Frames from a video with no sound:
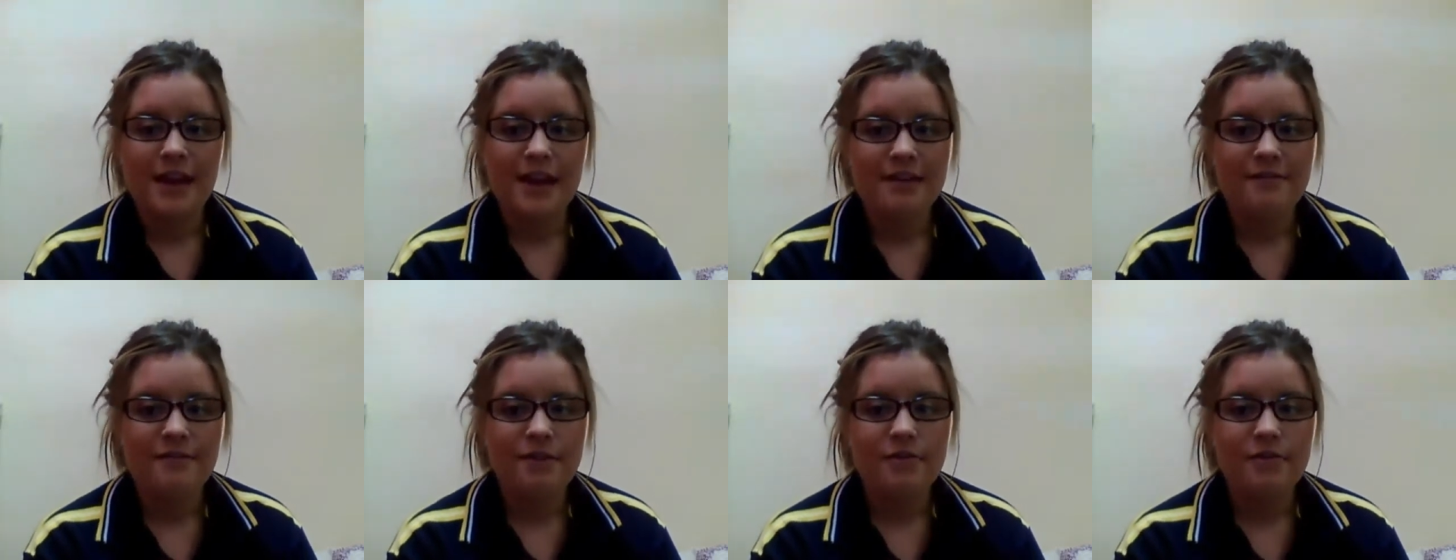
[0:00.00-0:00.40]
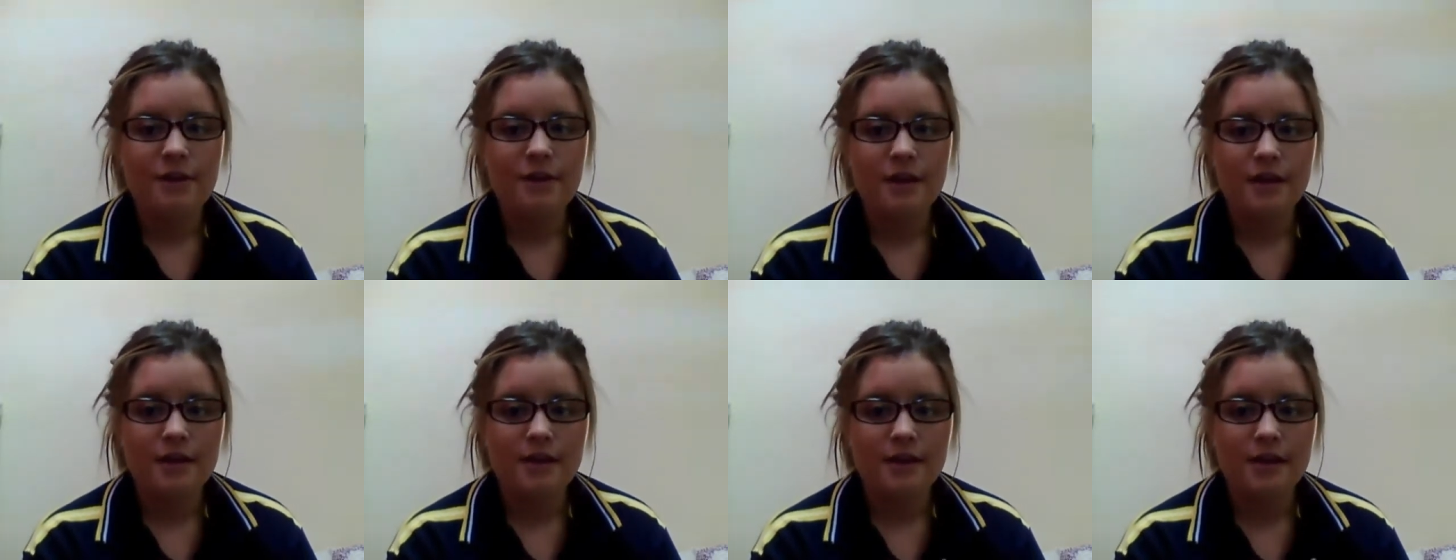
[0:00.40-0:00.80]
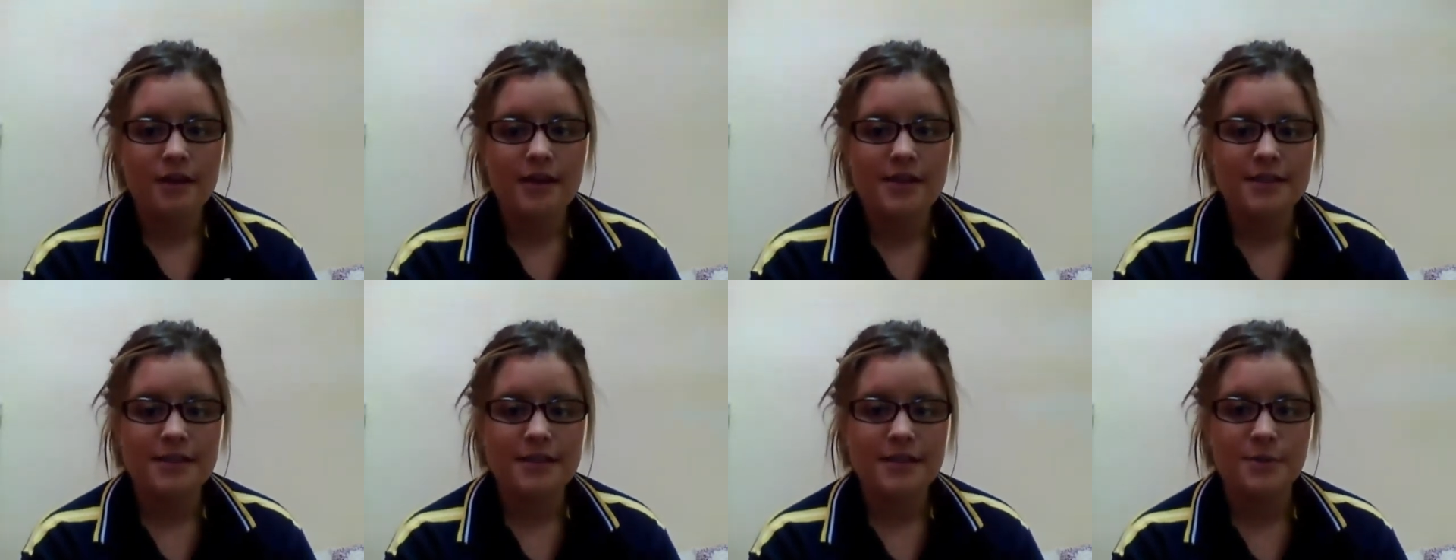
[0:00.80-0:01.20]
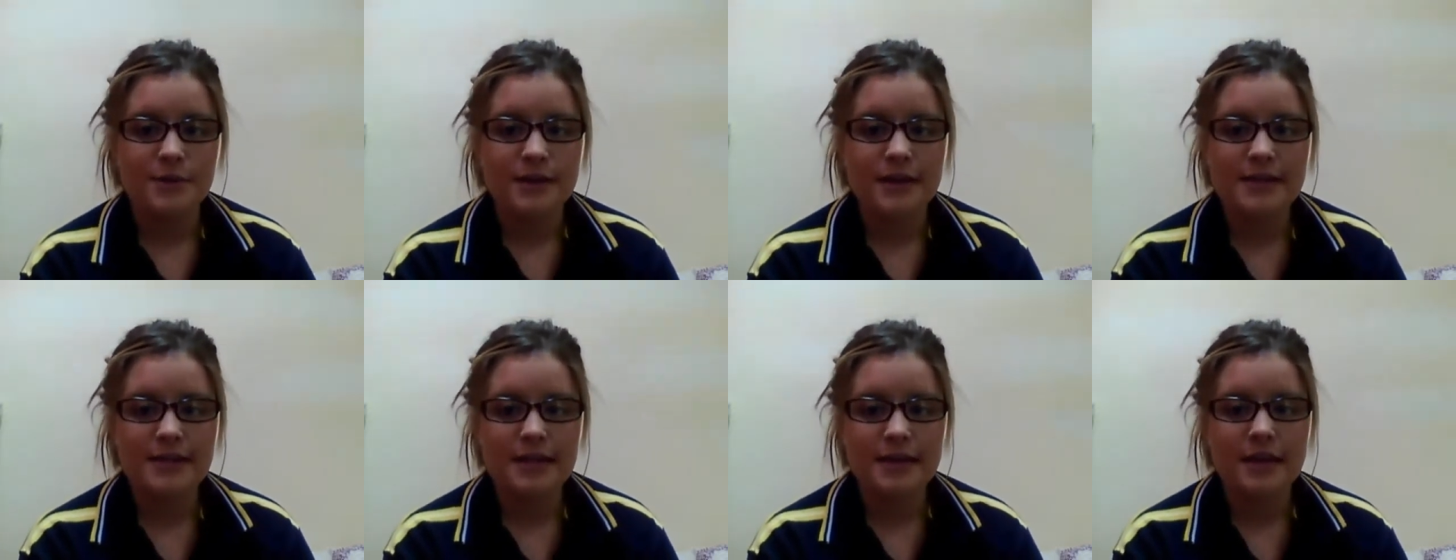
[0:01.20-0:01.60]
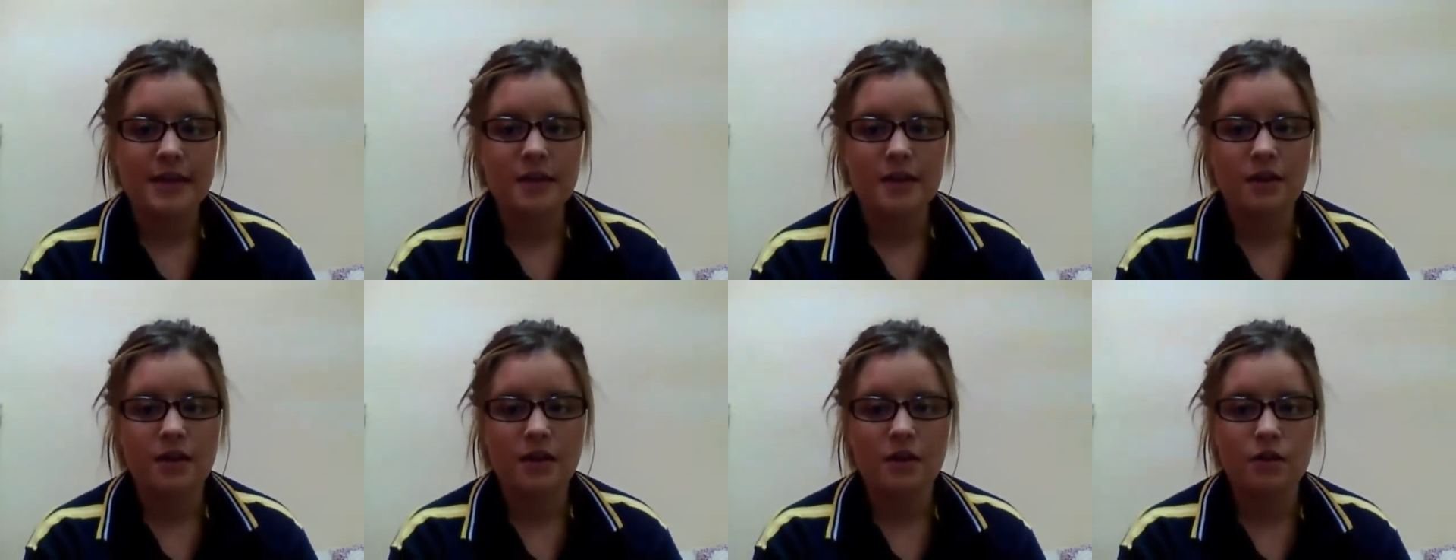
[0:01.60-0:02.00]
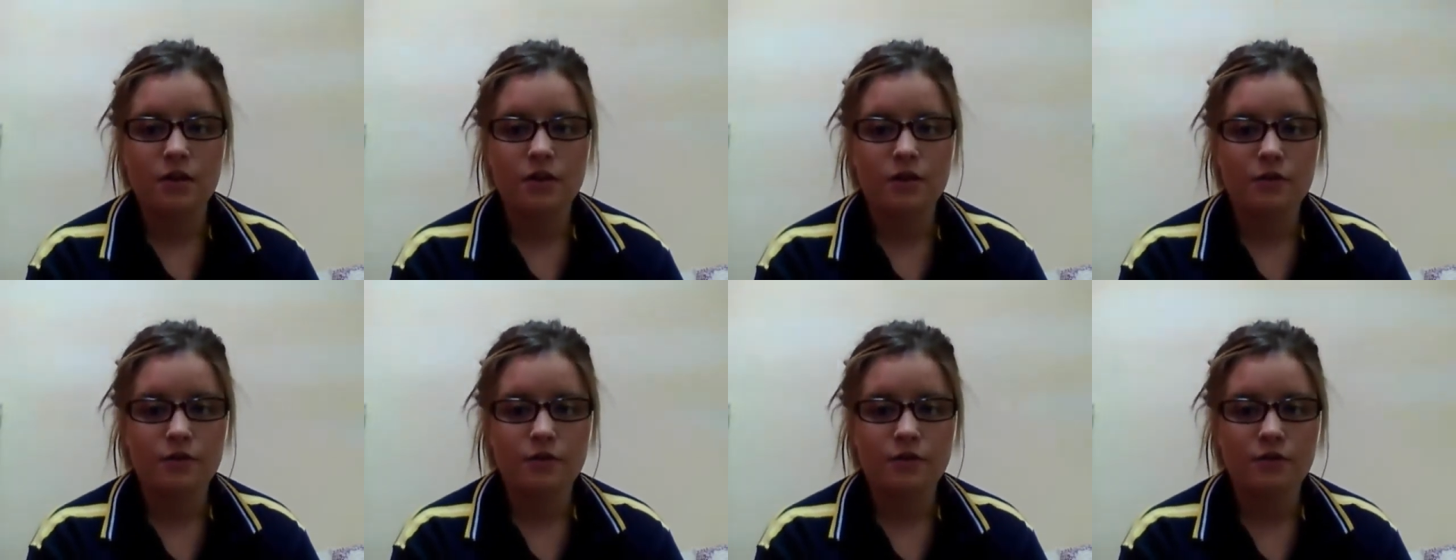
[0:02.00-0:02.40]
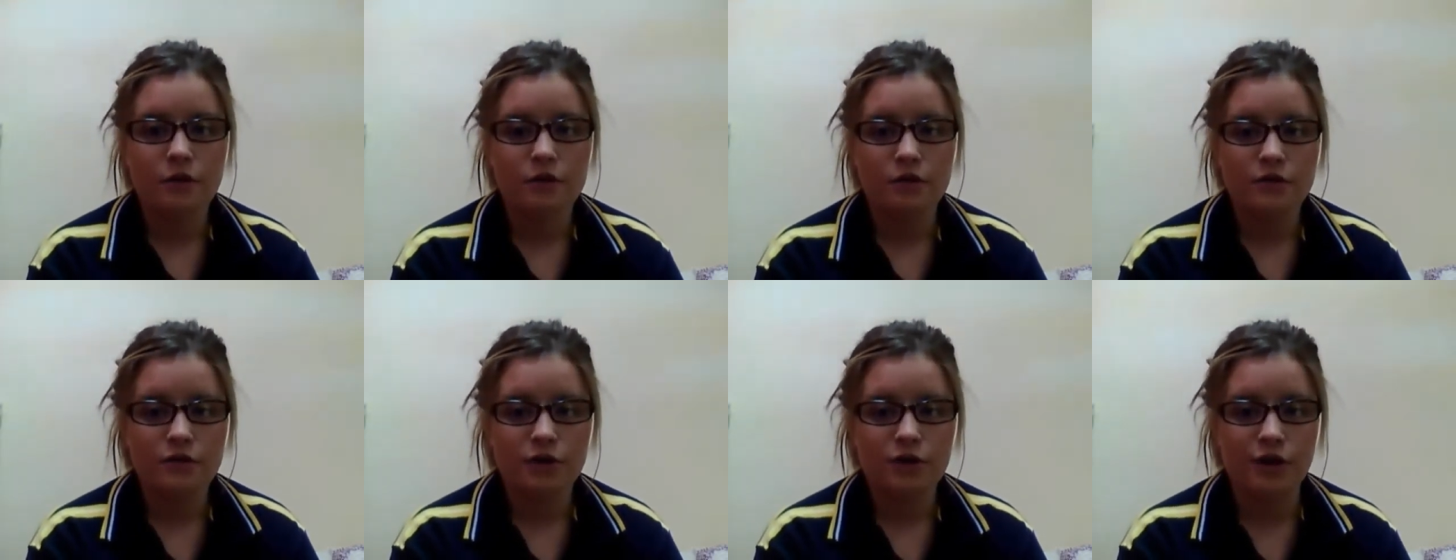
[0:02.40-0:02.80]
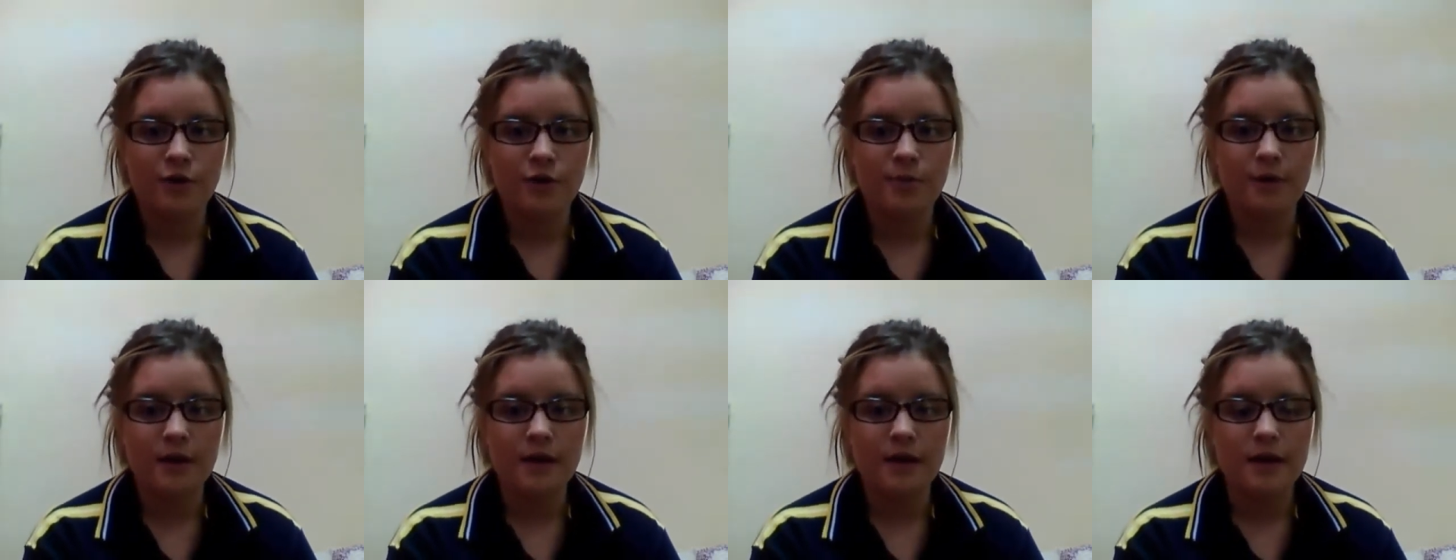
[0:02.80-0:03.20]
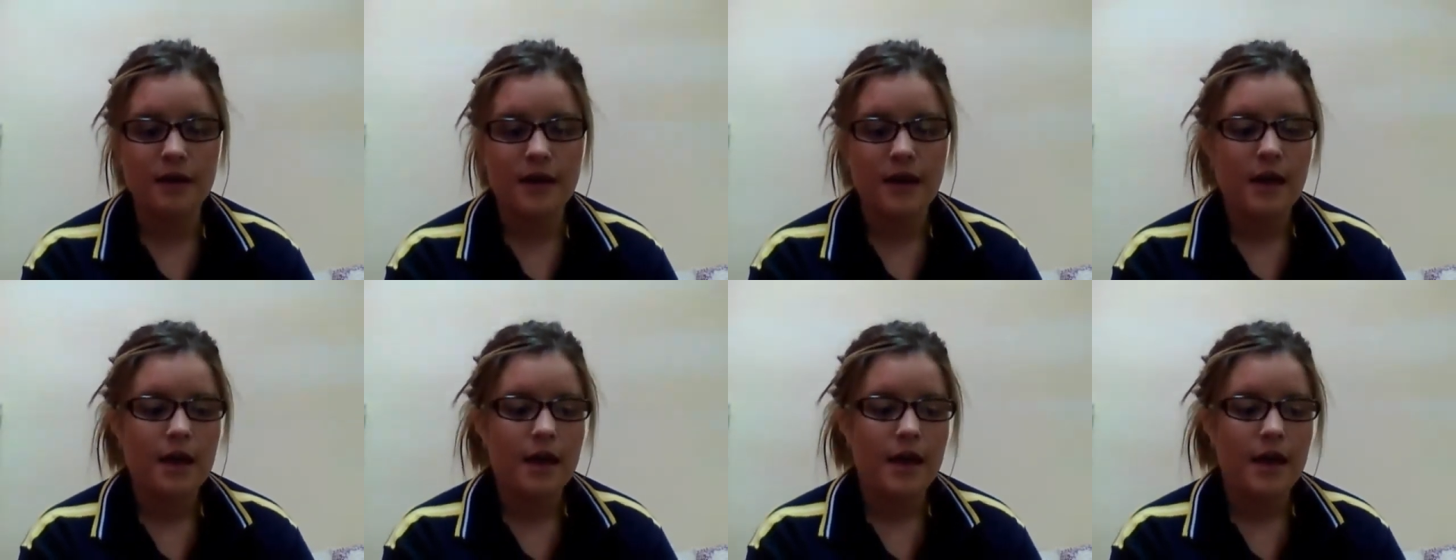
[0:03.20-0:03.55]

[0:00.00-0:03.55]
Hey everyone, it's the 22nd of October